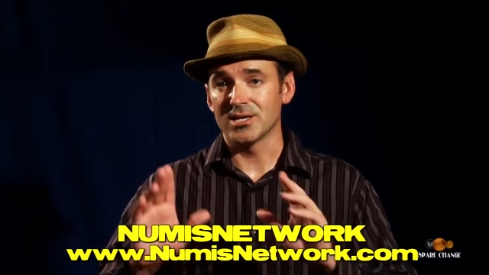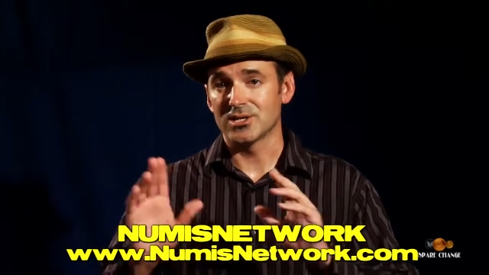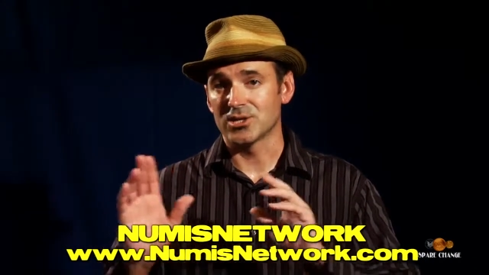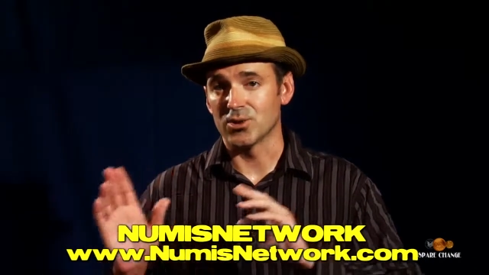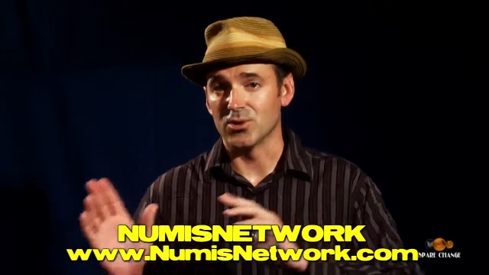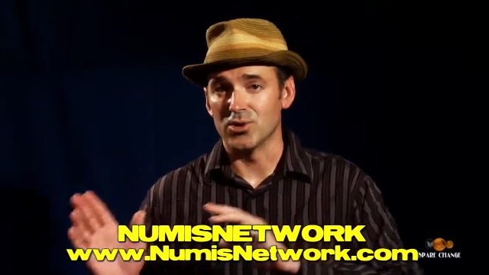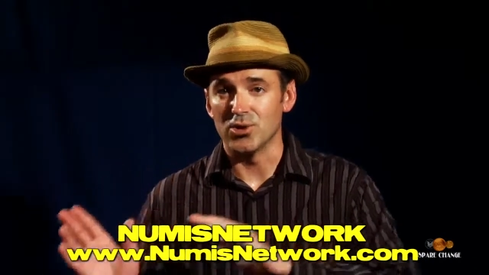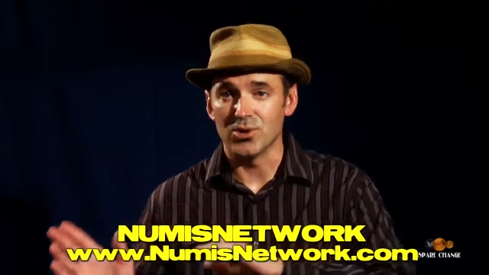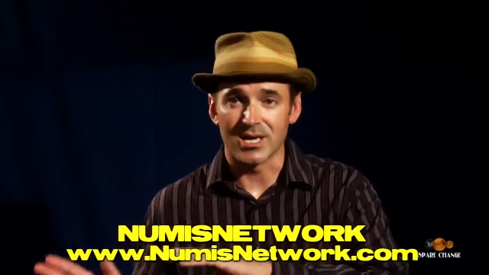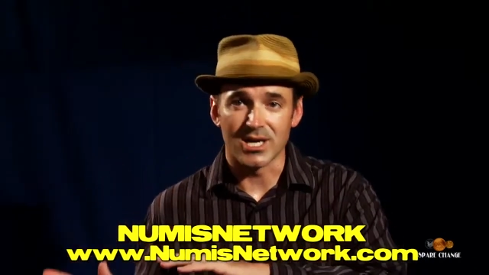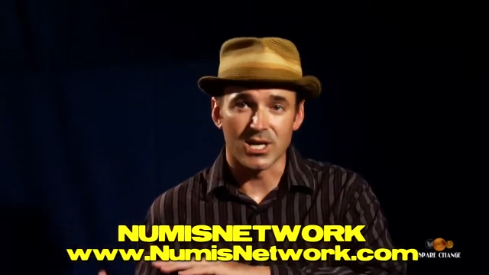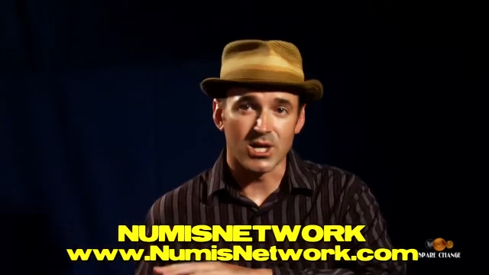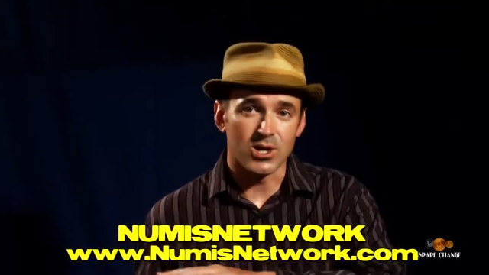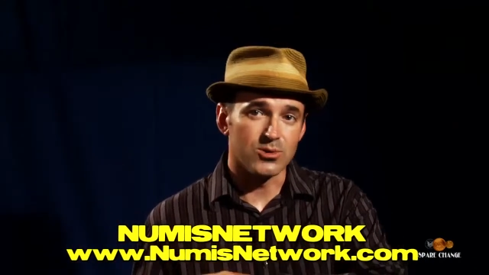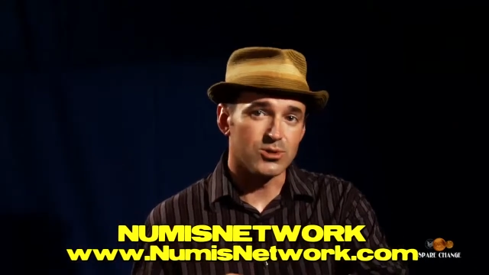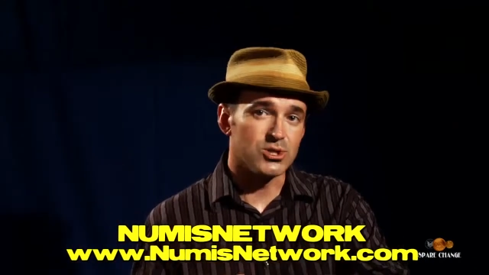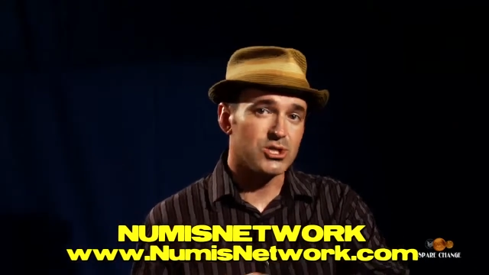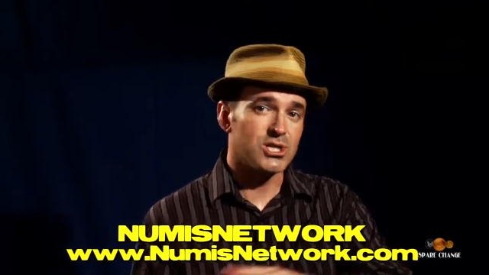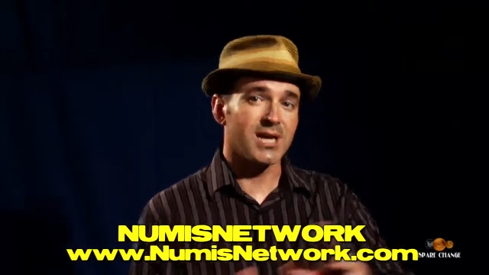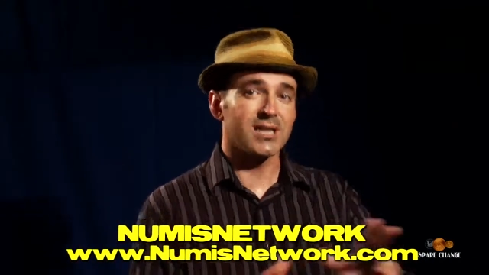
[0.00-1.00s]
so you can go
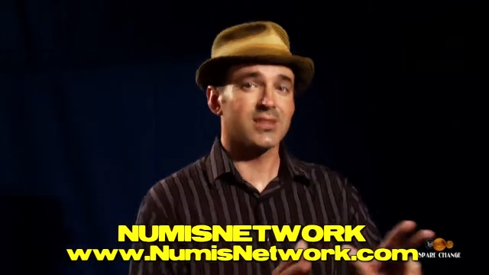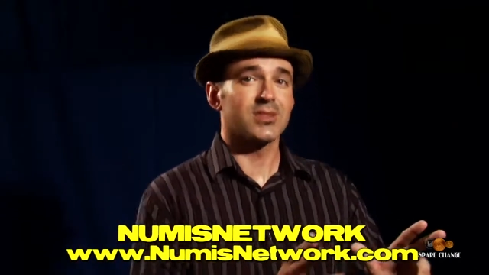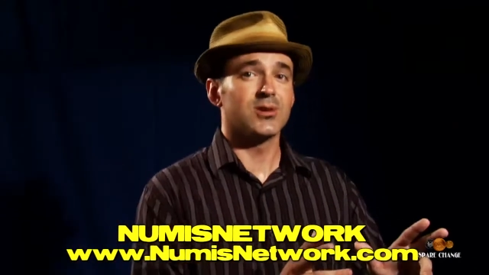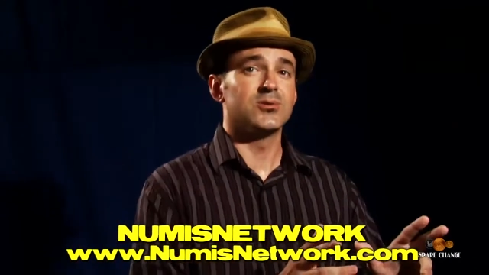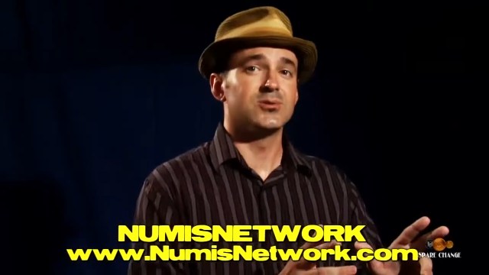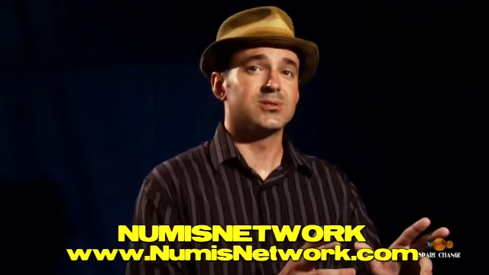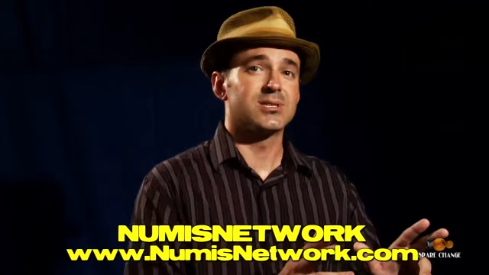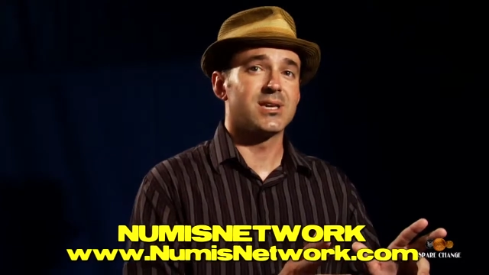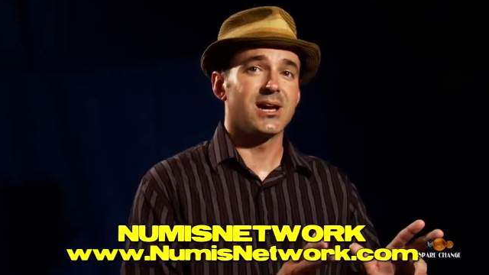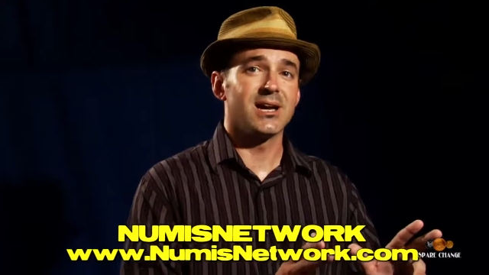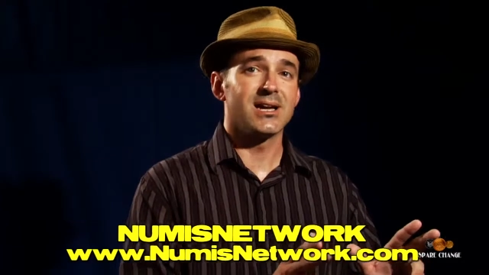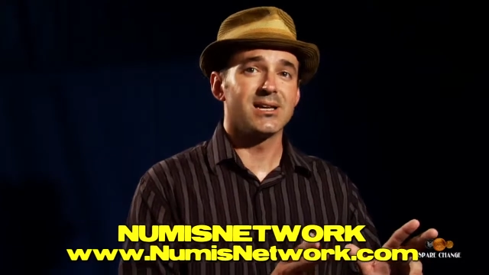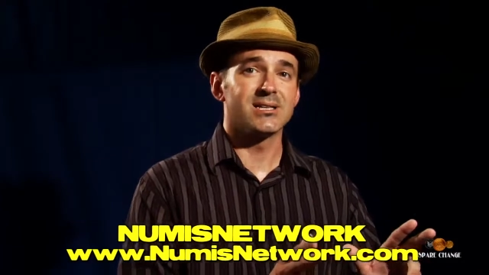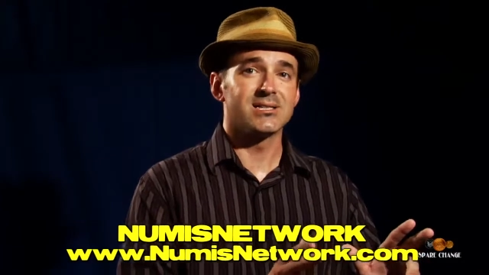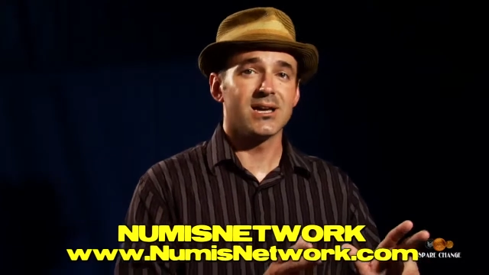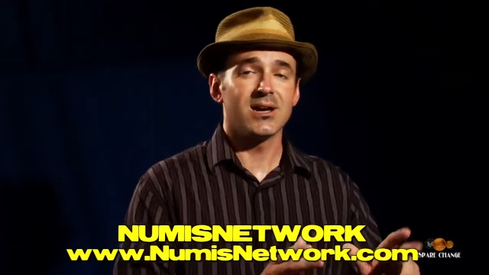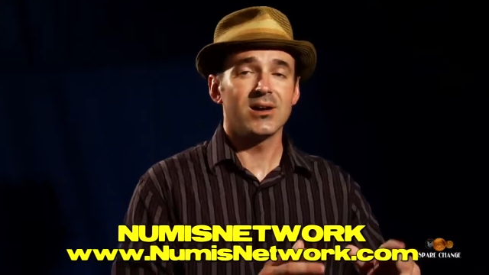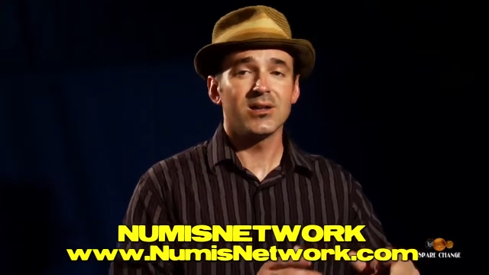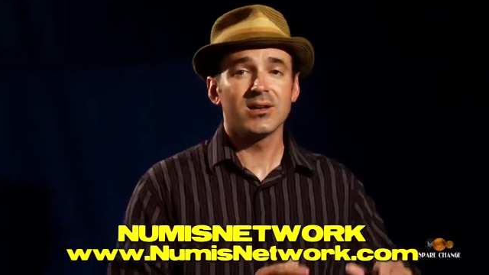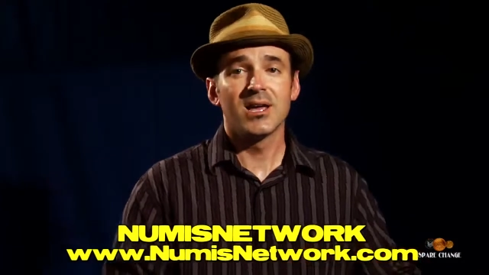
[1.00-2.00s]
check those guys
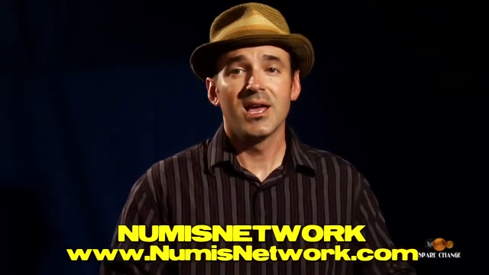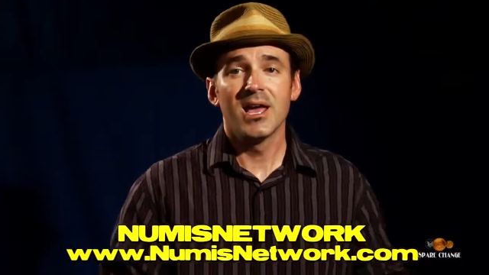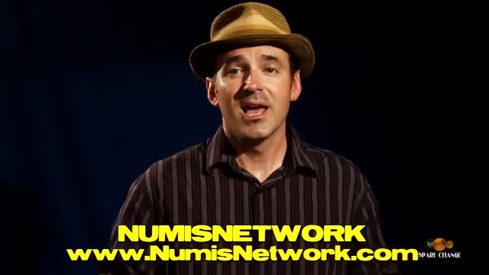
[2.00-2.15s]
out.